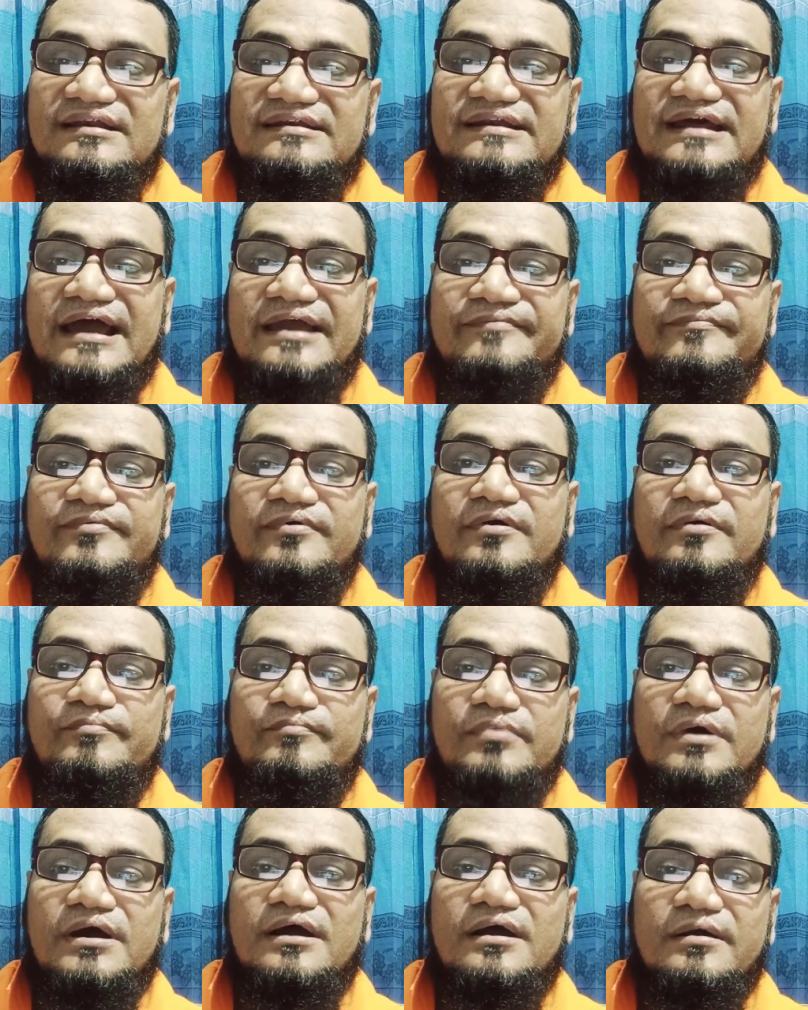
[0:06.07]
Type
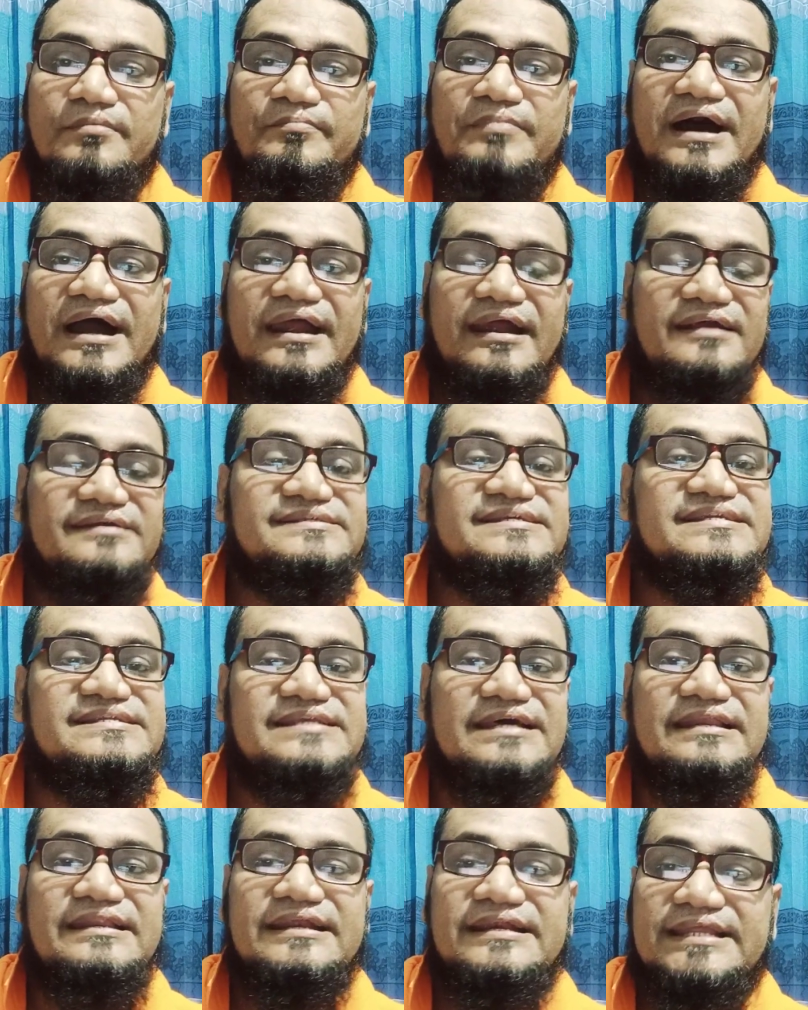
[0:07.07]
of buyers
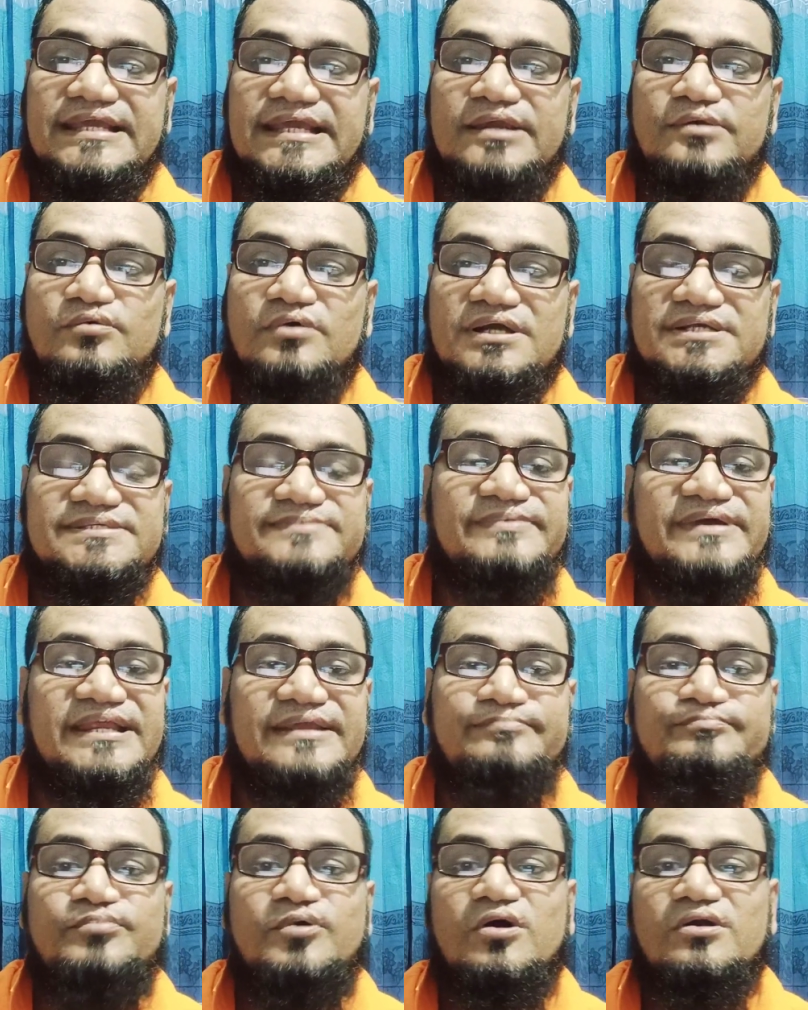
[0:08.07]
internet keywords, very
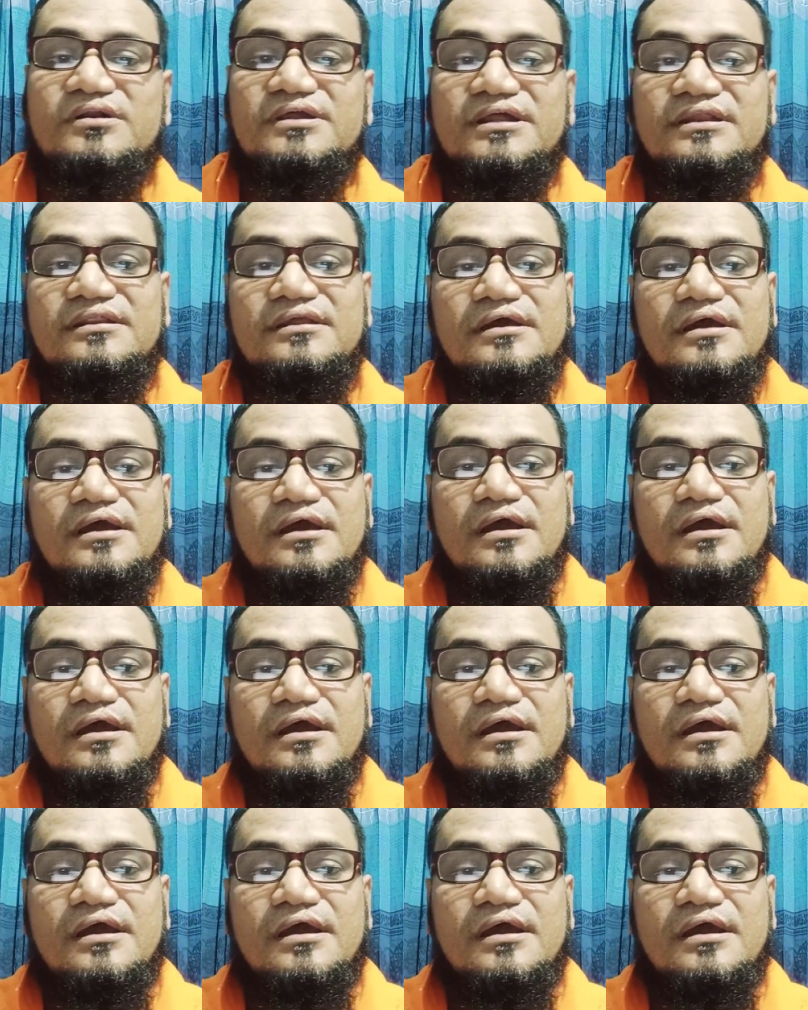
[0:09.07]
important